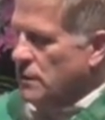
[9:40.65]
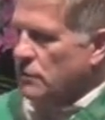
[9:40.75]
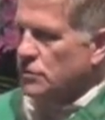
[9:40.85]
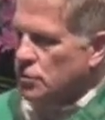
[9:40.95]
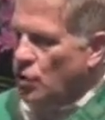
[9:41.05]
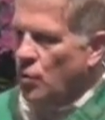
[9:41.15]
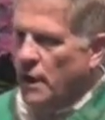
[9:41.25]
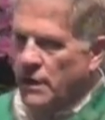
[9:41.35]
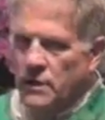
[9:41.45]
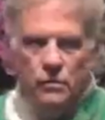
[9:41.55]
There is no
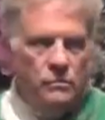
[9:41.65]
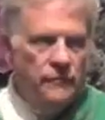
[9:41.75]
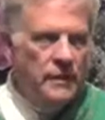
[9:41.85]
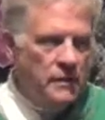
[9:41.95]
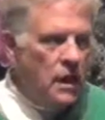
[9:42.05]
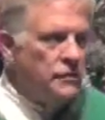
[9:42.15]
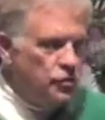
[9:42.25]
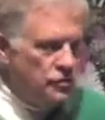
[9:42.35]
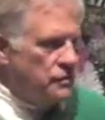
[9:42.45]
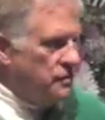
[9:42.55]
way he could have had
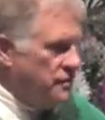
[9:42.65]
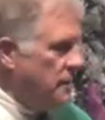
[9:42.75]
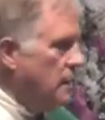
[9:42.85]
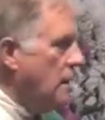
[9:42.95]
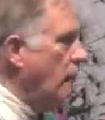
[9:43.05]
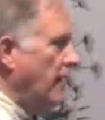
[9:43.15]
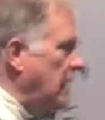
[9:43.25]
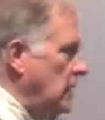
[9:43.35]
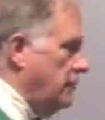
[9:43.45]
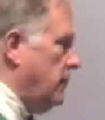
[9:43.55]
consciousness of
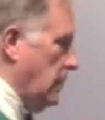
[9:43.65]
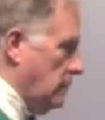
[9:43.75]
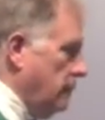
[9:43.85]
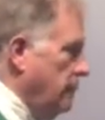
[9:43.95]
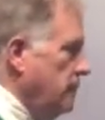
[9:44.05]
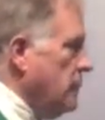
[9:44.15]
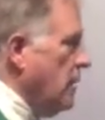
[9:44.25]
anything,